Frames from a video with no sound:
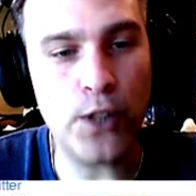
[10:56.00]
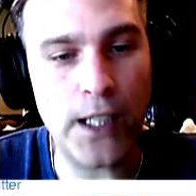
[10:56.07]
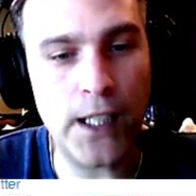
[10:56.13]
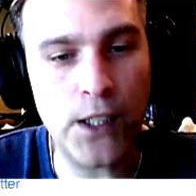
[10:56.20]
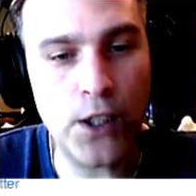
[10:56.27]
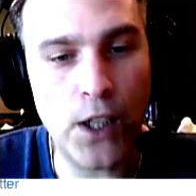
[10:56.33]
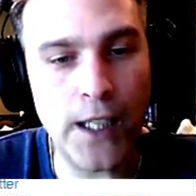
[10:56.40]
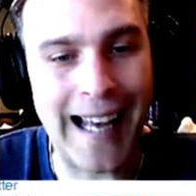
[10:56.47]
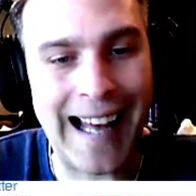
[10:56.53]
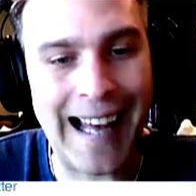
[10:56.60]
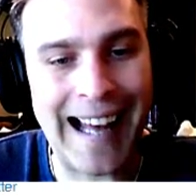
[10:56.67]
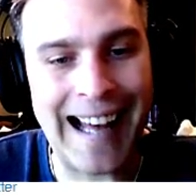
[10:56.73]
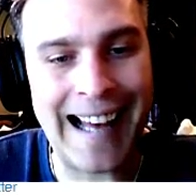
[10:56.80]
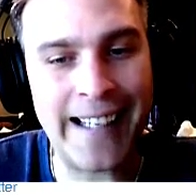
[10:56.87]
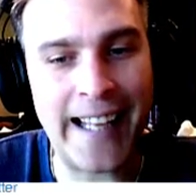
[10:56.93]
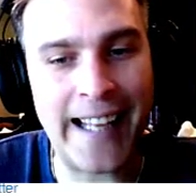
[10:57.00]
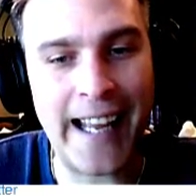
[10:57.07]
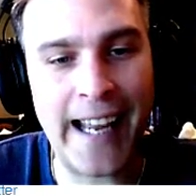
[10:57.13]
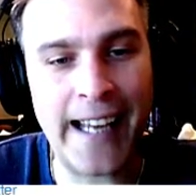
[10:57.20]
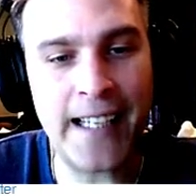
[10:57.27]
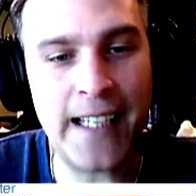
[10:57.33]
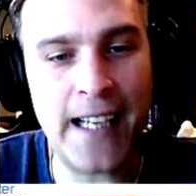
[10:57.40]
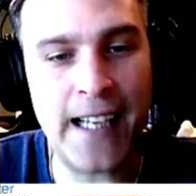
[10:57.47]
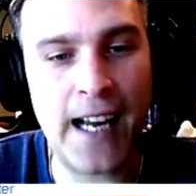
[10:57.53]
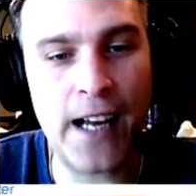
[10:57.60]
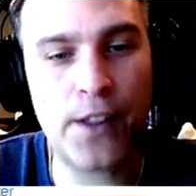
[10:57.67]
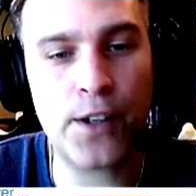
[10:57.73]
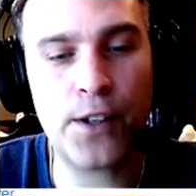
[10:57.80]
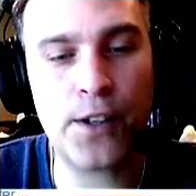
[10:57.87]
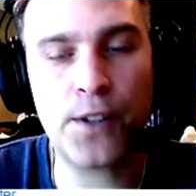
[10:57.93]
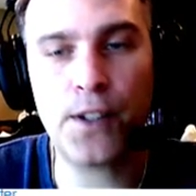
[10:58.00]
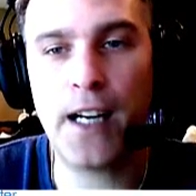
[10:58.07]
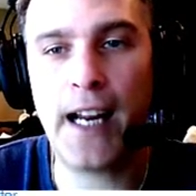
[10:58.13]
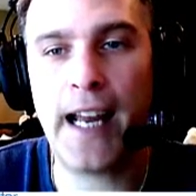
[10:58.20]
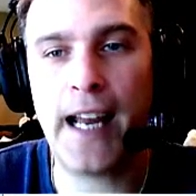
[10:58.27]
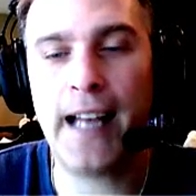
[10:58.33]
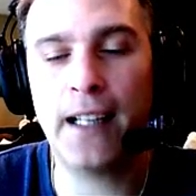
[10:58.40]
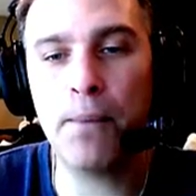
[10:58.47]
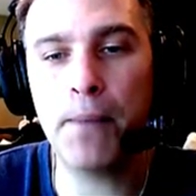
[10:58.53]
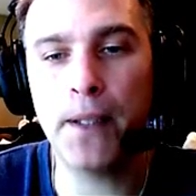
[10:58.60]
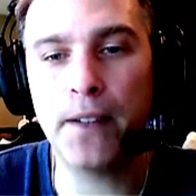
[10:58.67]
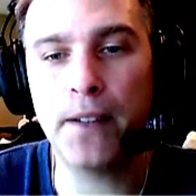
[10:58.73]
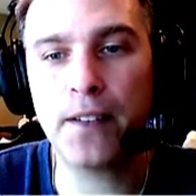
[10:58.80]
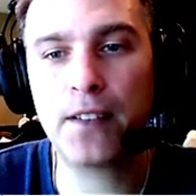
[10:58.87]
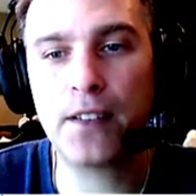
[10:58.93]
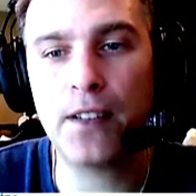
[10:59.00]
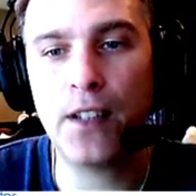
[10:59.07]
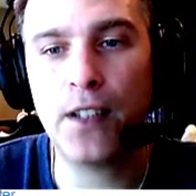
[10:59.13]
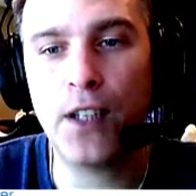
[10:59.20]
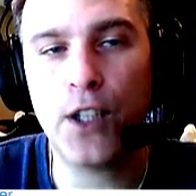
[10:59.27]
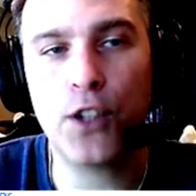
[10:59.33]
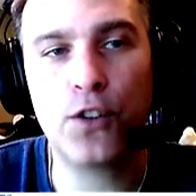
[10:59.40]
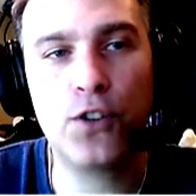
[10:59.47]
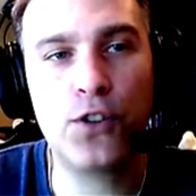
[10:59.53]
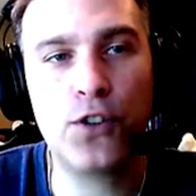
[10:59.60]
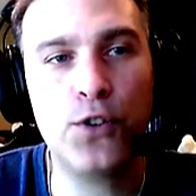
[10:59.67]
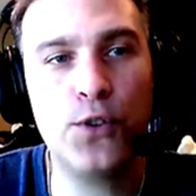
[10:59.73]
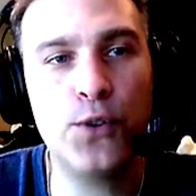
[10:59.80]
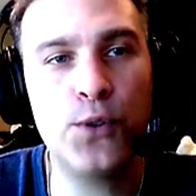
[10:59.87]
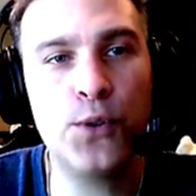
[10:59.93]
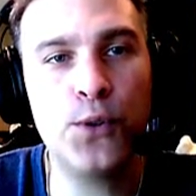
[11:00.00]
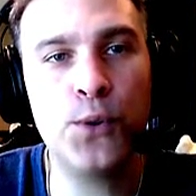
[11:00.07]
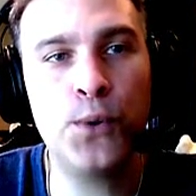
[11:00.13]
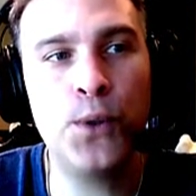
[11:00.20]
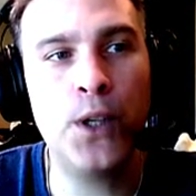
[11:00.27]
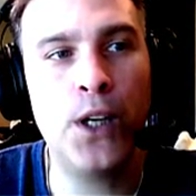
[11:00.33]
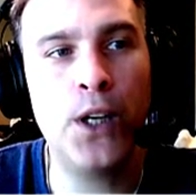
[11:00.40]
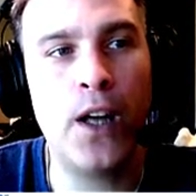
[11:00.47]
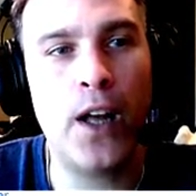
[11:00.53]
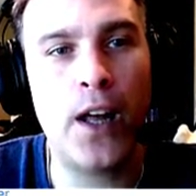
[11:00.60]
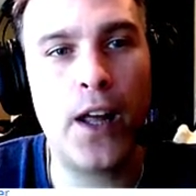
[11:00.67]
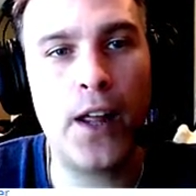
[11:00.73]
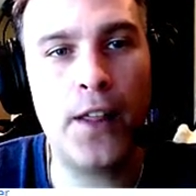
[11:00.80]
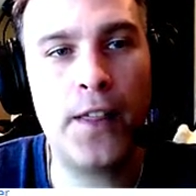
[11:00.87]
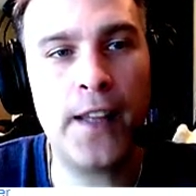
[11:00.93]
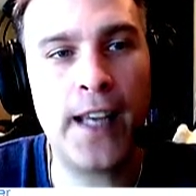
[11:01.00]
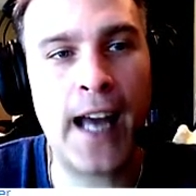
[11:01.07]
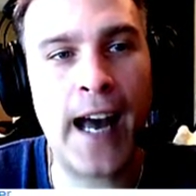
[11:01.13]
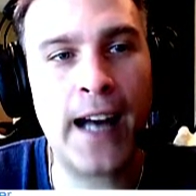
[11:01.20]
cannot add any other elements to the